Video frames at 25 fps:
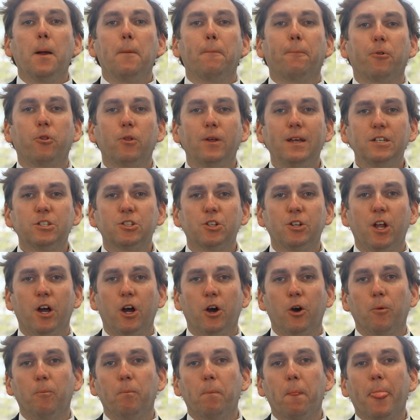Please
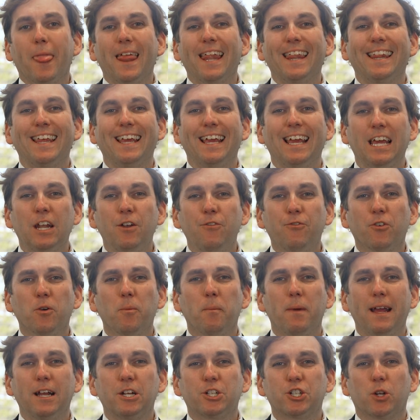note, the
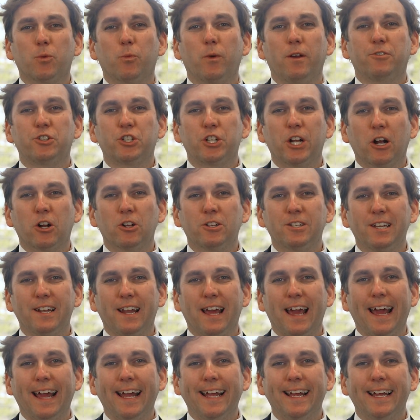information we've shared
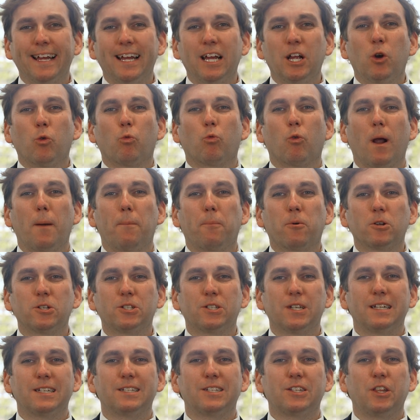today
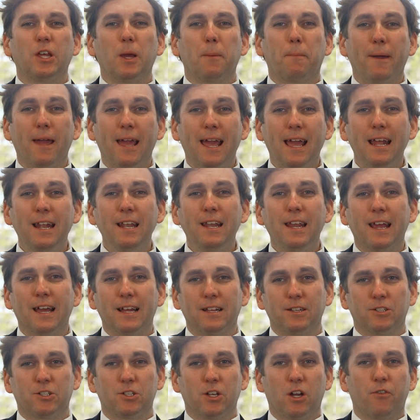represents the
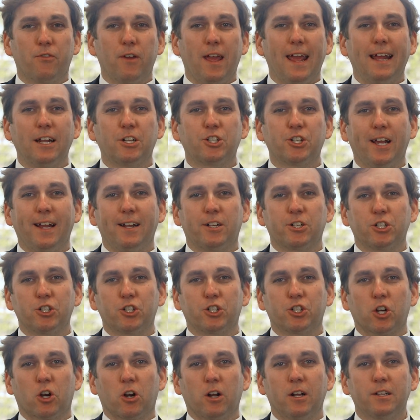opinions of HH
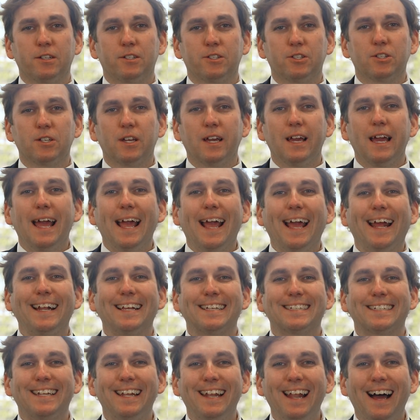Insurance and
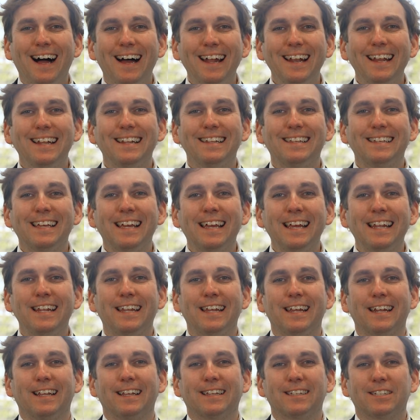is not
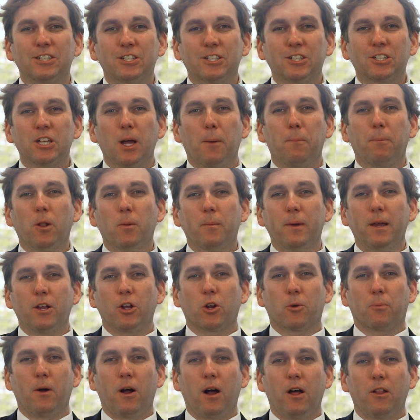intended to supplement
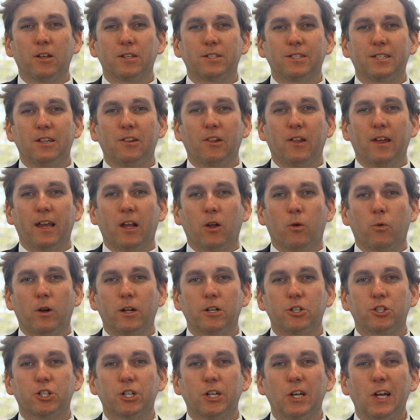your policy
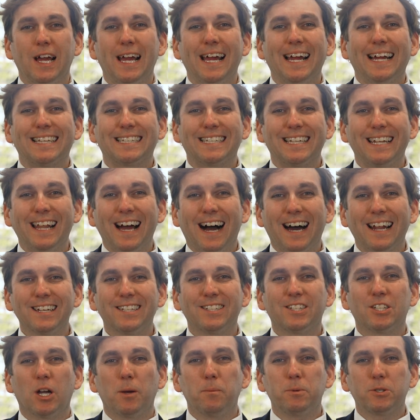language. It's not a
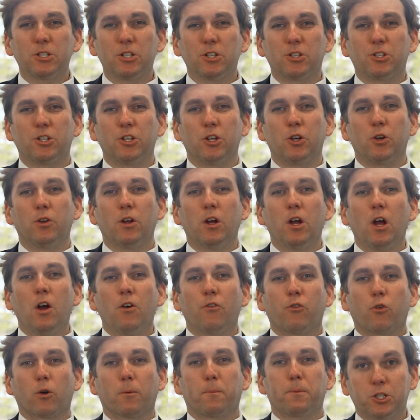
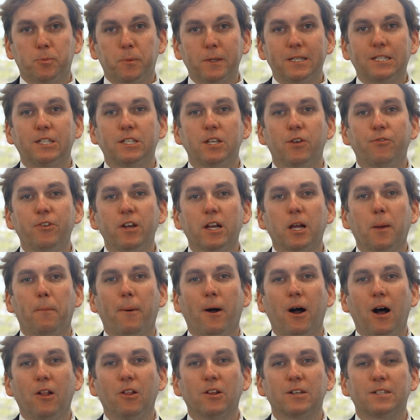substitute for specific
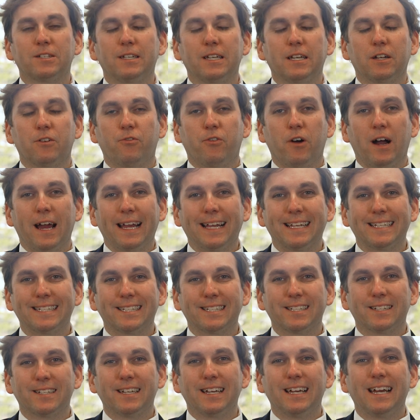policy
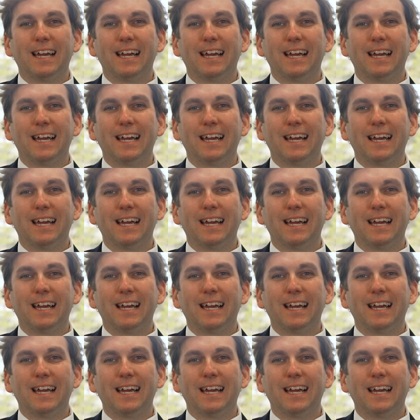advice.